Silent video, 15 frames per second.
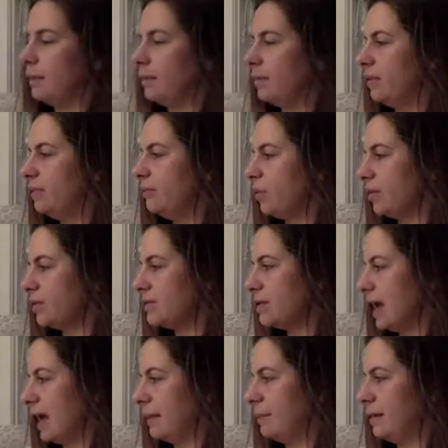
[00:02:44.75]
The 4th
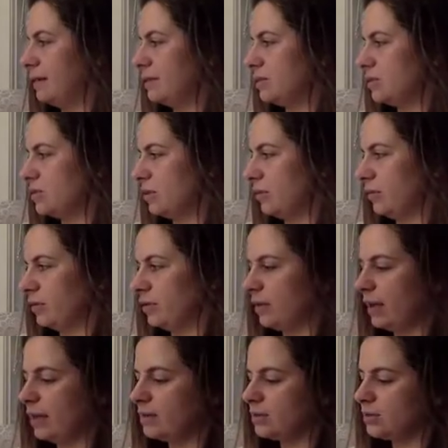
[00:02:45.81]
tab is cervical
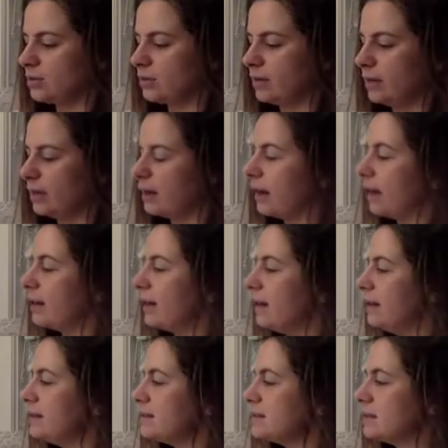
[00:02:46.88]
cancer screening
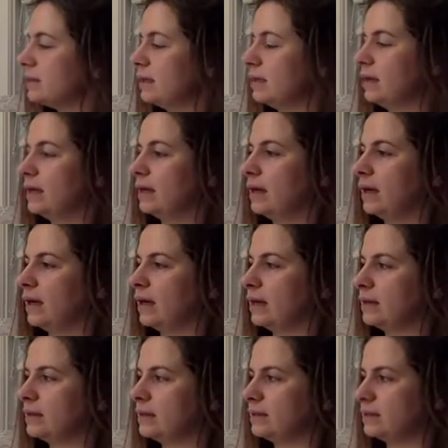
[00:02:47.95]
guidelines,
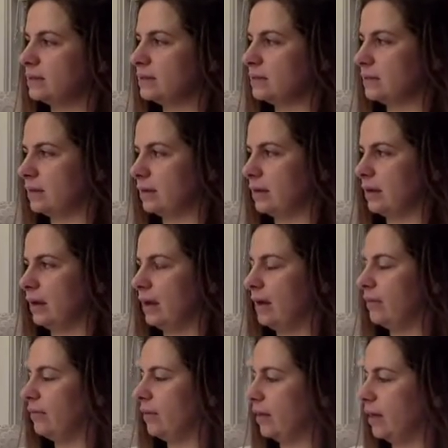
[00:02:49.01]
and this is
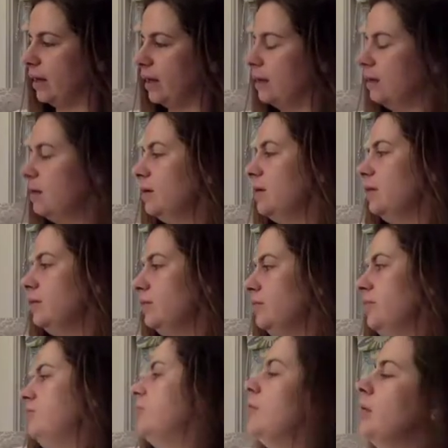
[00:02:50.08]
a very
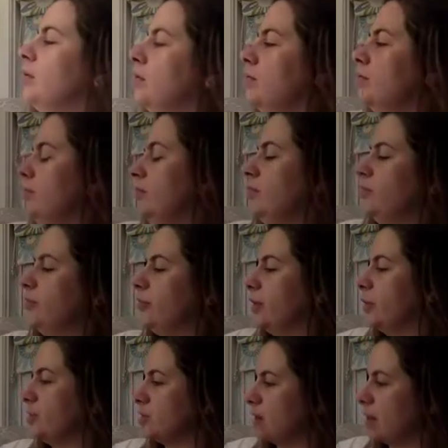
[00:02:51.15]

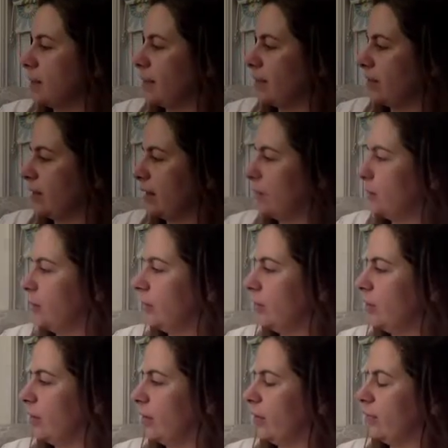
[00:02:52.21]
frequent topic that I will be
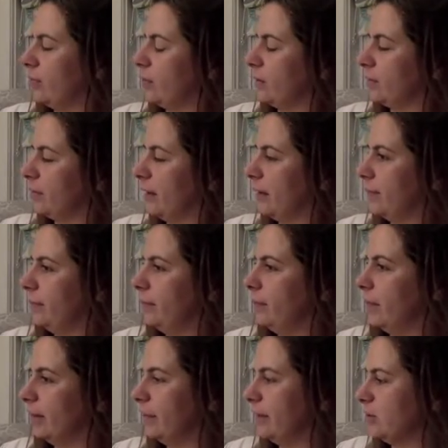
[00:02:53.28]
going over with my
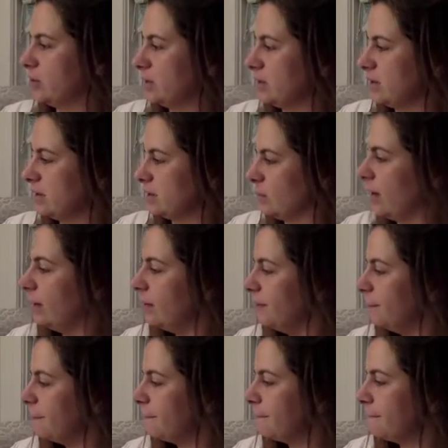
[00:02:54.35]
patients as well.
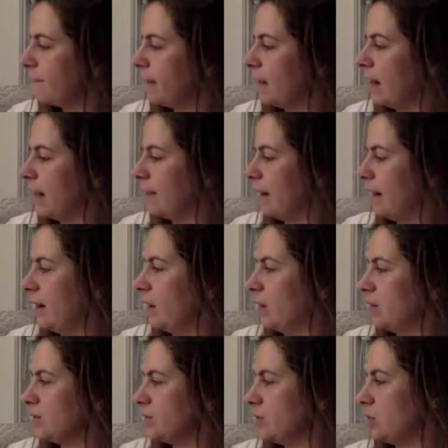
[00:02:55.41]
I
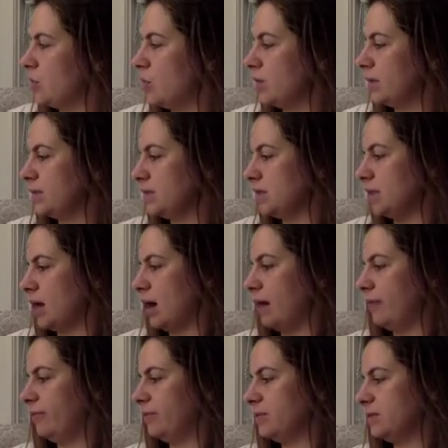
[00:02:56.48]
also listed
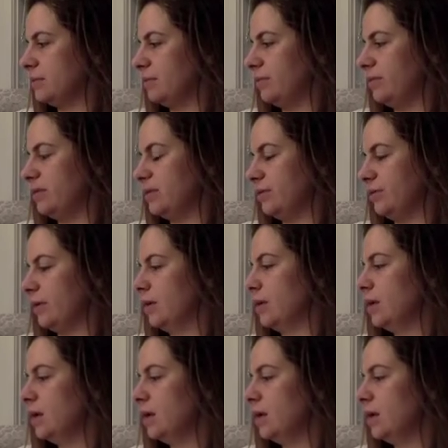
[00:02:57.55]
off some of the different